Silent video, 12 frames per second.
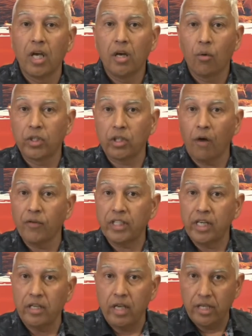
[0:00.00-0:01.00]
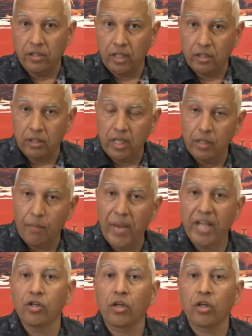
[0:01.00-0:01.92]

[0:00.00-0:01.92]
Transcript: which obviously is a major